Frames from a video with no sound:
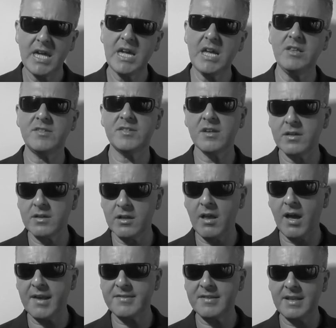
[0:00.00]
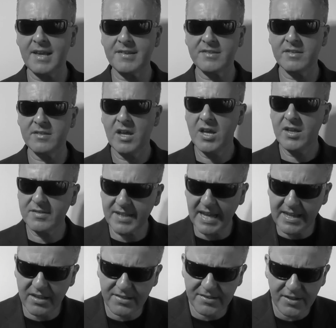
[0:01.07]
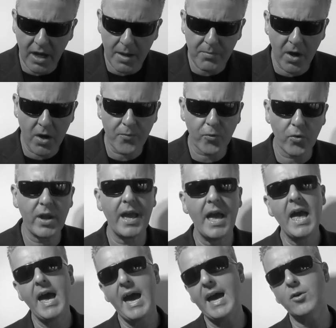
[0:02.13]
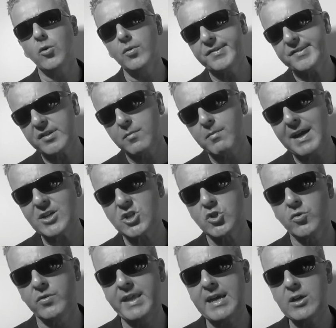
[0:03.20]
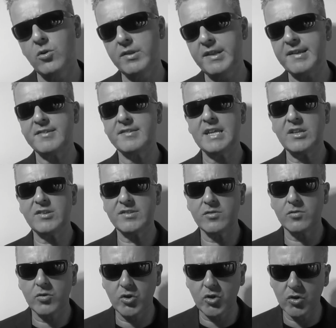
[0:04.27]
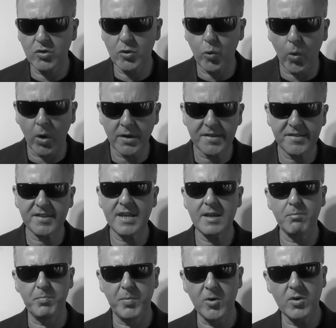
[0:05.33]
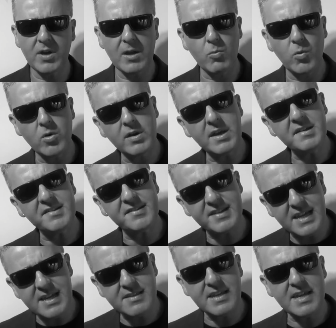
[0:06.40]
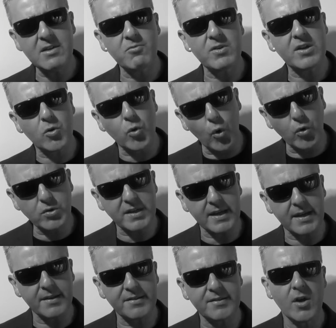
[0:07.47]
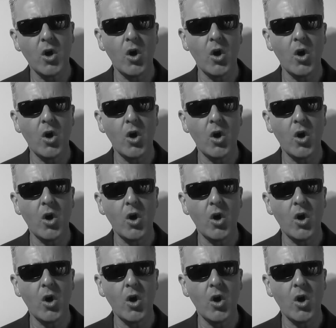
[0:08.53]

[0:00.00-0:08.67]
Internalize the lesson, take your time over it, and also make sure that you're listening to good quality Boogie-woogie CD recordings